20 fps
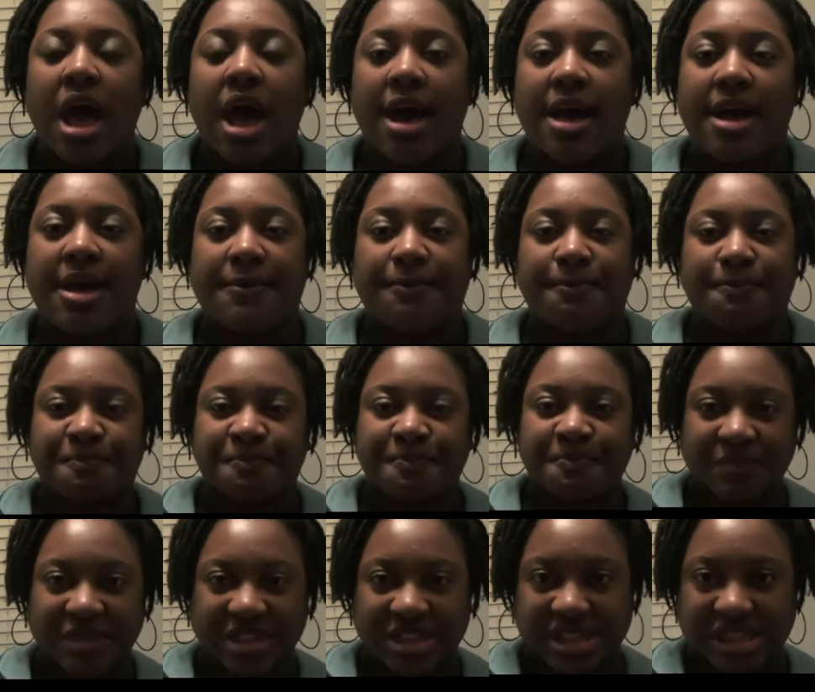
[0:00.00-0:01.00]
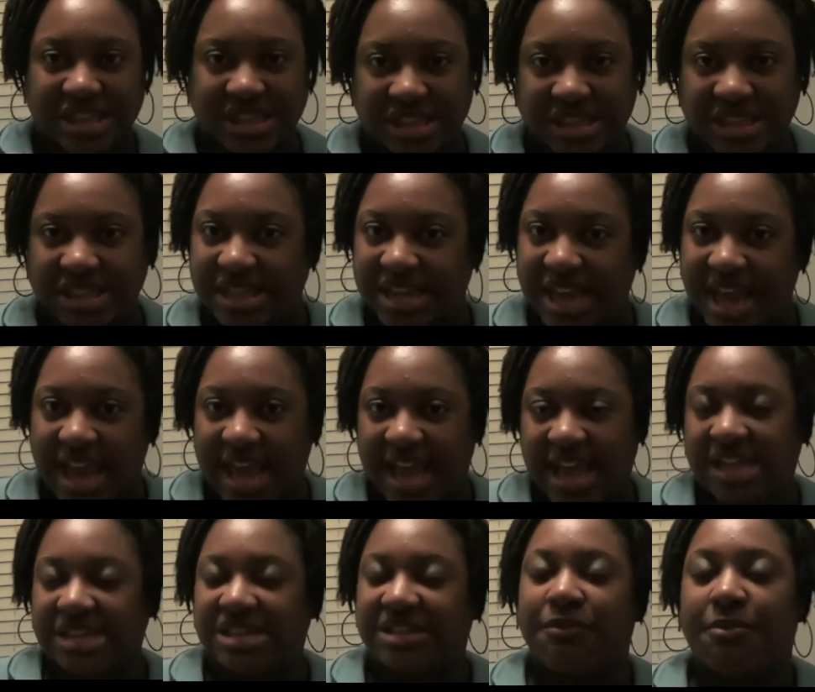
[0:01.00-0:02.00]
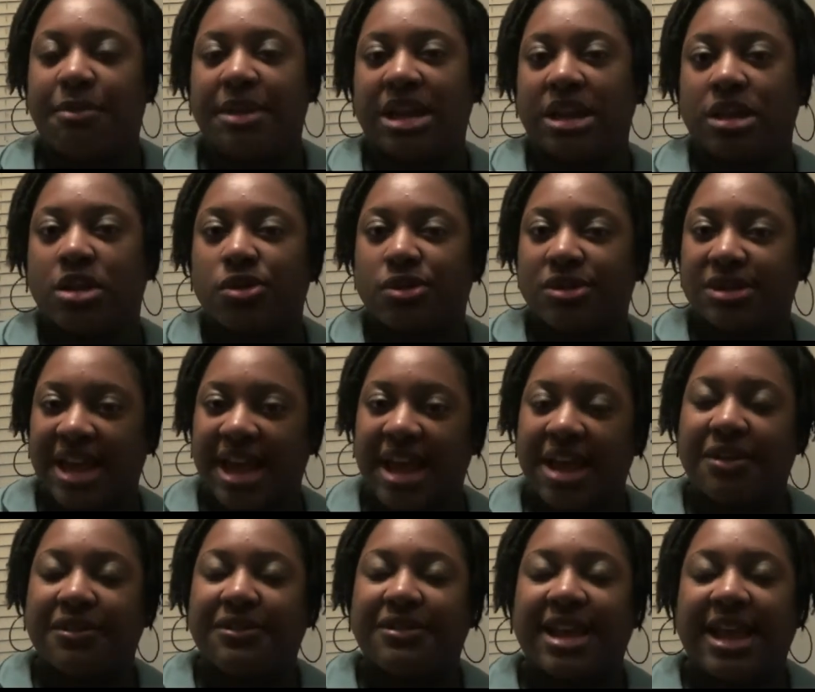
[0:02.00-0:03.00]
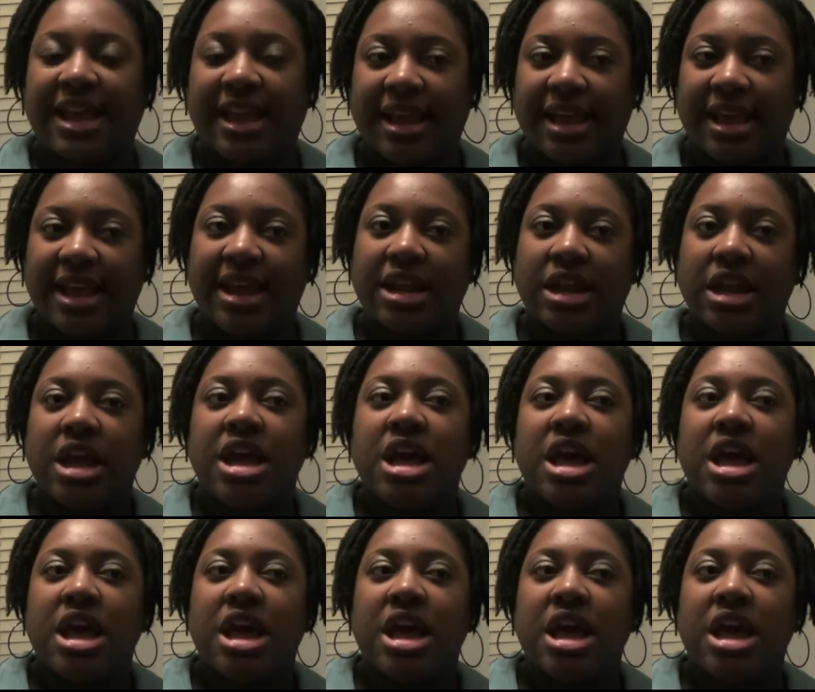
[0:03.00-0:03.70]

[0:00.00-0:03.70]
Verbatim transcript: Um, today because I've been a little down and